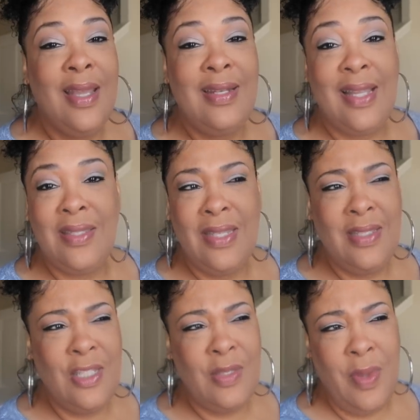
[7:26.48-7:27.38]
And like I
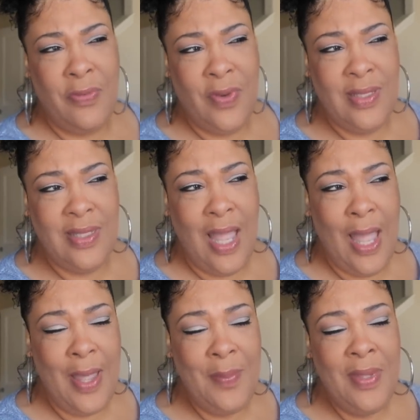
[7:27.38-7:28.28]
said, this is my first
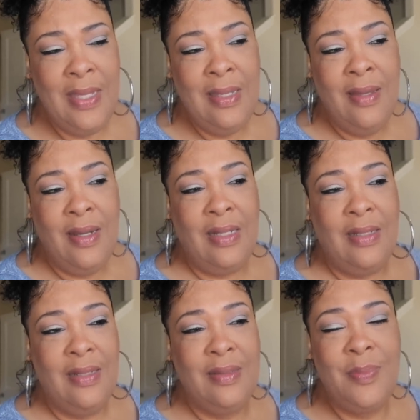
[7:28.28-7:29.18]
time
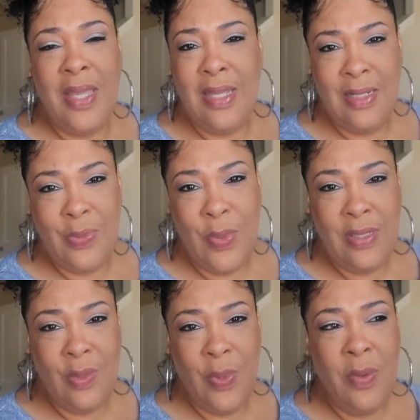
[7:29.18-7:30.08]
uh, making this
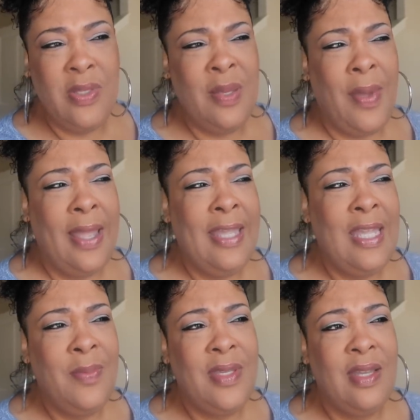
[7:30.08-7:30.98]
recipe. It was in my
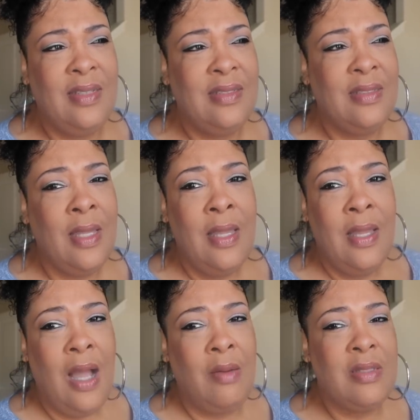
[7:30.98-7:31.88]
head because
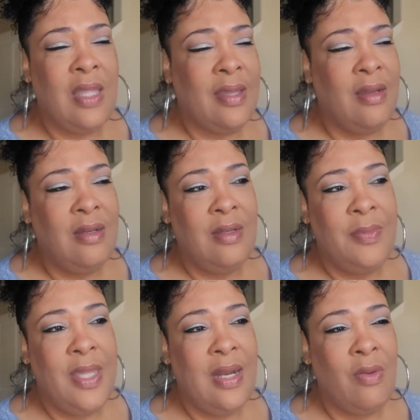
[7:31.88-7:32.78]
I was like, oh
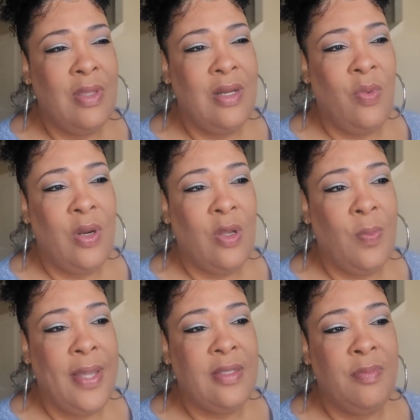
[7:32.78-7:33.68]
man, I really don't wanna
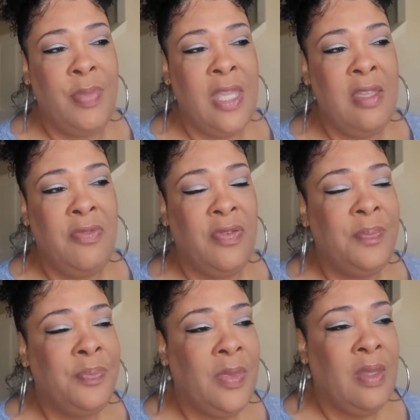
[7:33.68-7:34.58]
go back to beef.
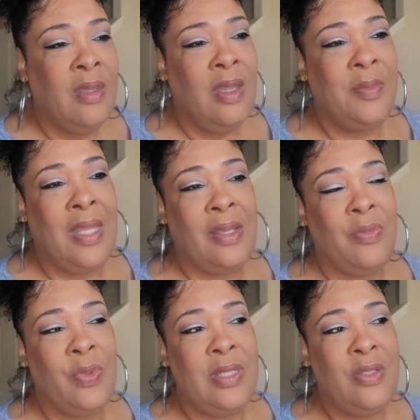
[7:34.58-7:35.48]
I'm
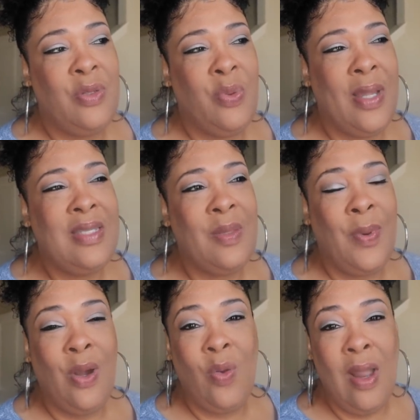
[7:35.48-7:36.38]
not really too crazy
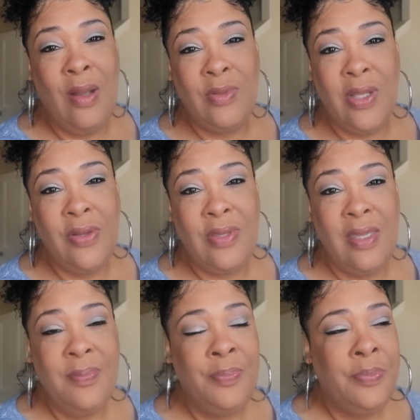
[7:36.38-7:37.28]
about ground
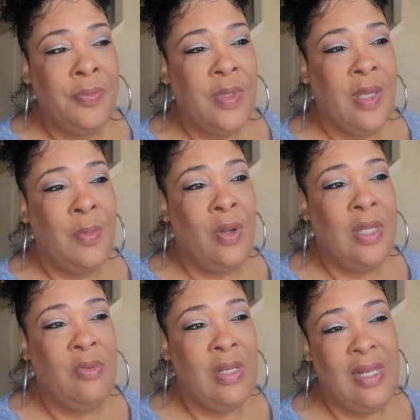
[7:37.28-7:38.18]
turkey. I'm
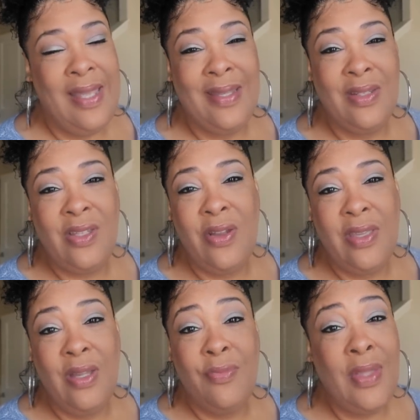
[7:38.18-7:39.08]
only really liking the
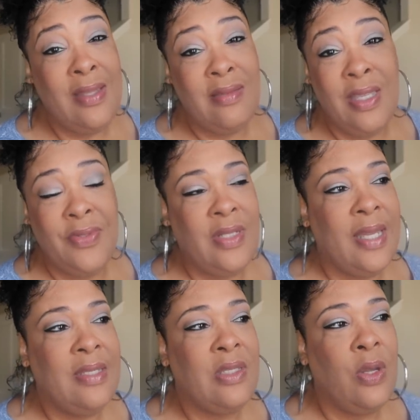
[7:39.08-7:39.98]
turkey on Thanksgiving
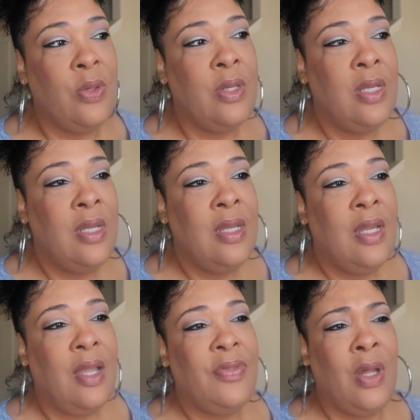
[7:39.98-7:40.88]
Day. So
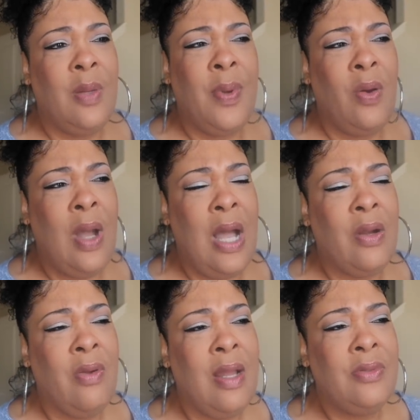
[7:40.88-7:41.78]
I thought about,
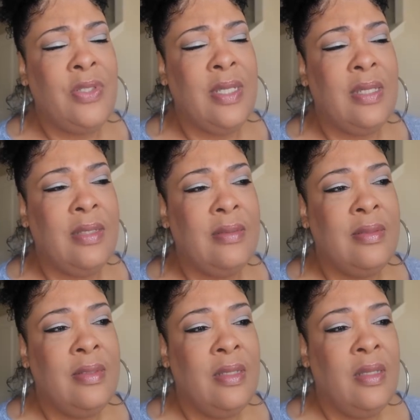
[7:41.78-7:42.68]
wow, ground chicken.
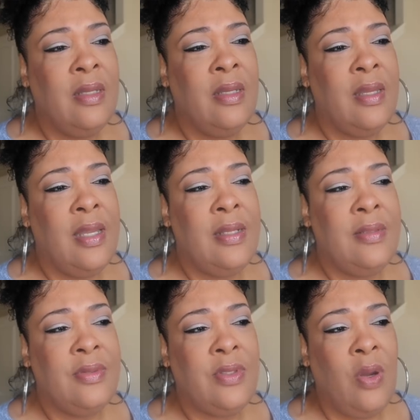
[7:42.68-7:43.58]

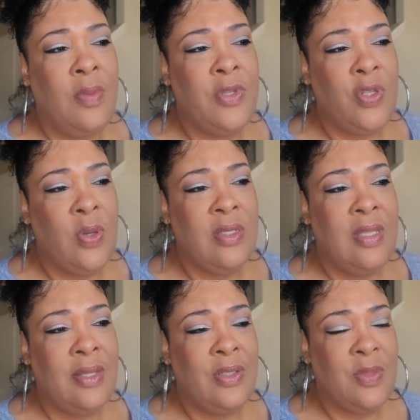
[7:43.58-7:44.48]
And so I'm sure
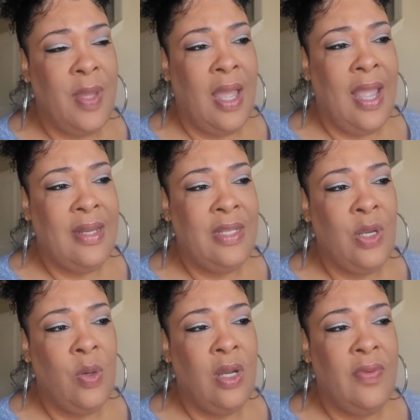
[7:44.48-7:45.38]
it's not just my
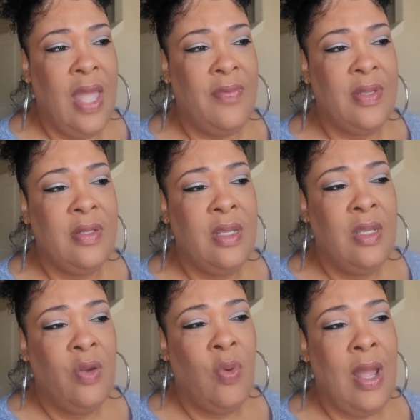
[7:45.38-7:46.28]
ideal of having
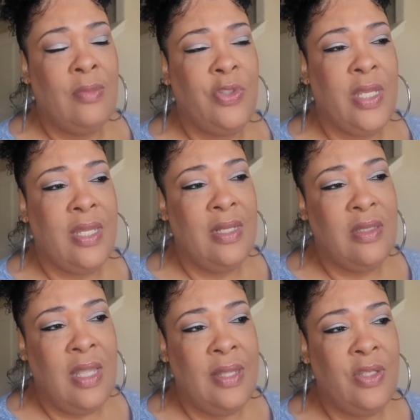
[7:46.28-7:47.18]
ground chicken
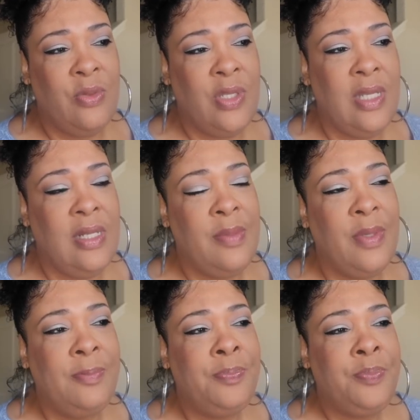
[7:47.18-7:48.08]
inside your chili,
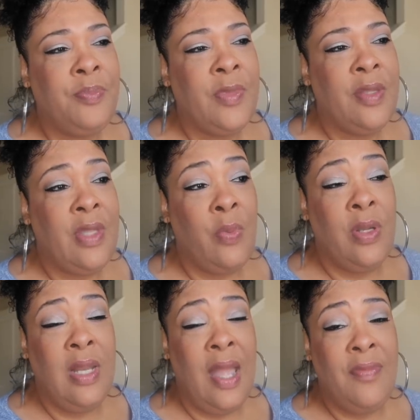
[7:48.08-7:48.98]
but they
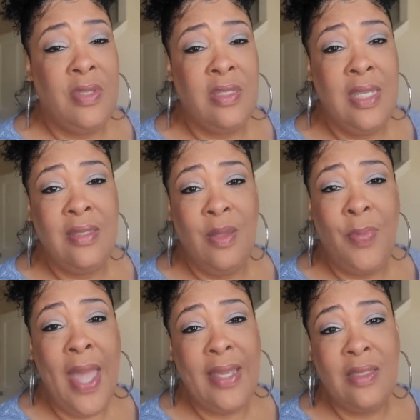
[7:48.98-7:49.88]
wouldn't have the
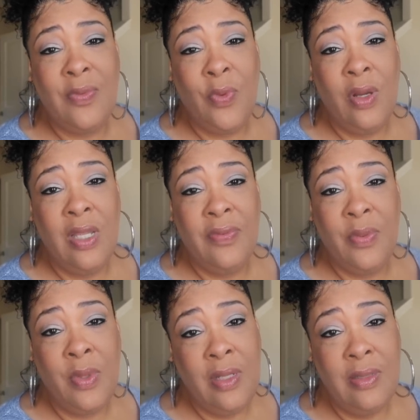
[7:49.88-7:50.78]
seasoning packets for it if
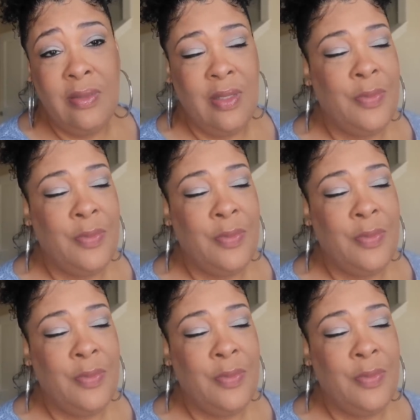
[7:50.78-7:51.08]
it was.